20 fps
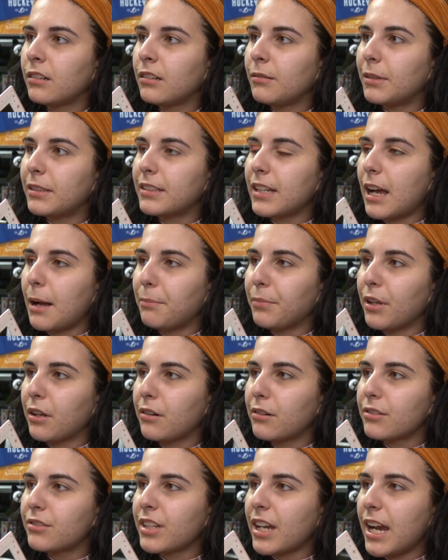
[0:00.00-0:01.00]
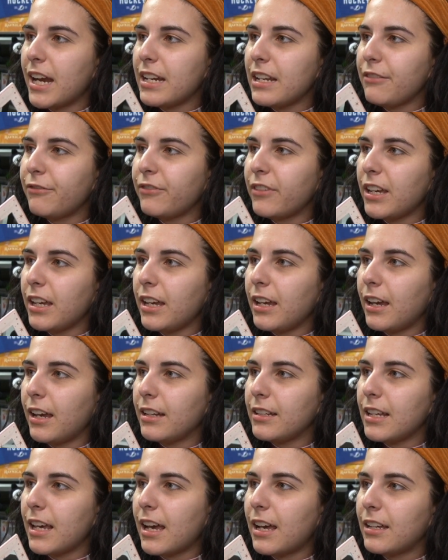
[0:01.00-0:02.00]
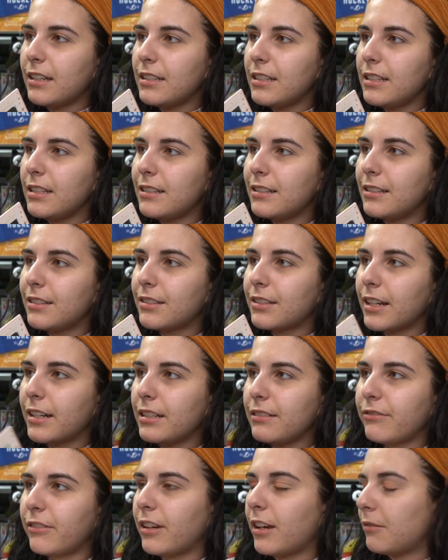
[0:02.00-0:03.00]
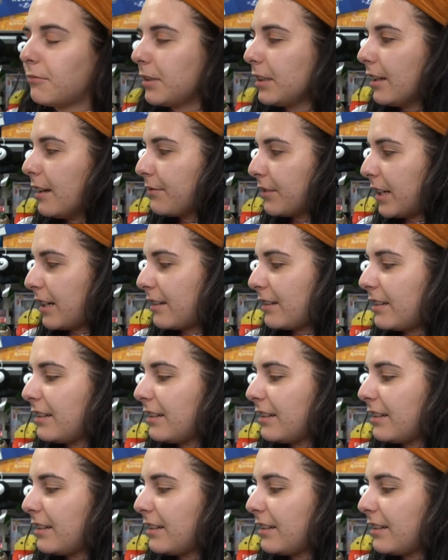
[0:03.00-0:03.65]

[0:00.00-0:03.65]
My top loader. Tiny fan! Yeah, it is! Tiny fan. We love Tiny.